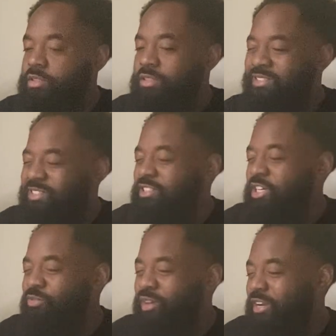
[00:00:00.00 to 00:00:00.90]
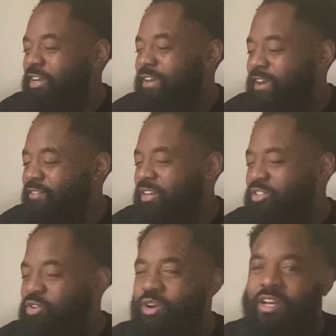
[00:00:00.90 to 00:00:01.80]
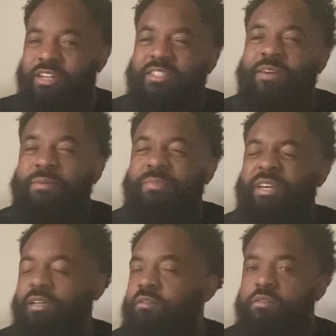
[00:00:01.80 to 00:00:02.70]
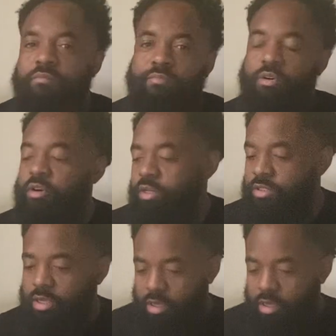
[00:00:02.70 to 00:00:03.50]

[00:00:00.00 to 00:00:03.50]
This year, resident evidence. Go ahead and Tampa Bay bars.